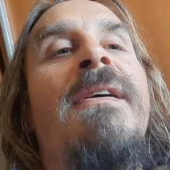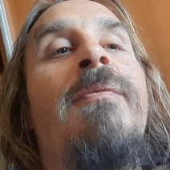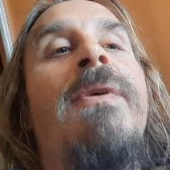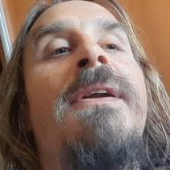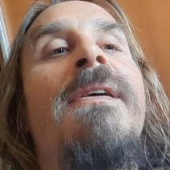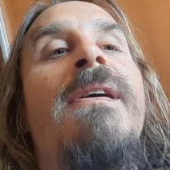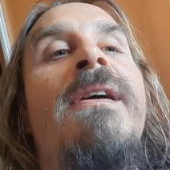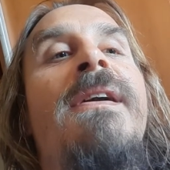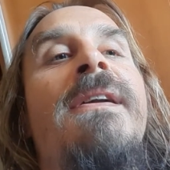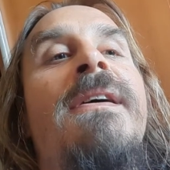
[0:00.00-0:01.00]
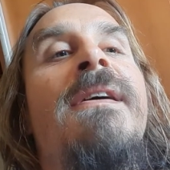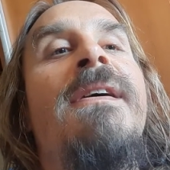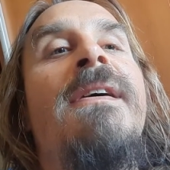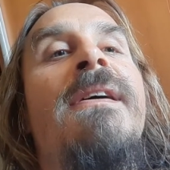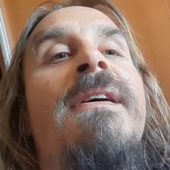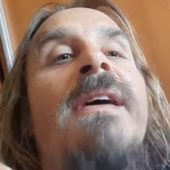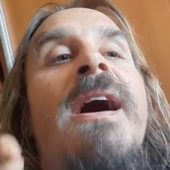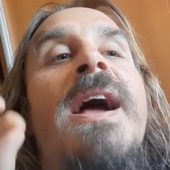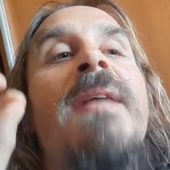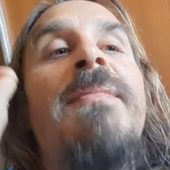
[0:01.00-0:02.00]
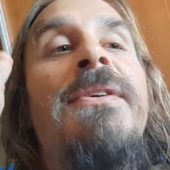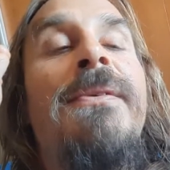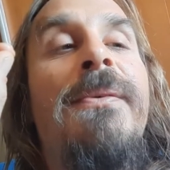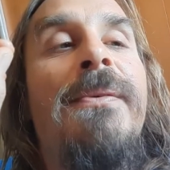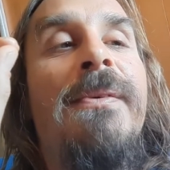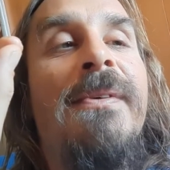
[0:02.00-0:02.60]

one heart, I am you.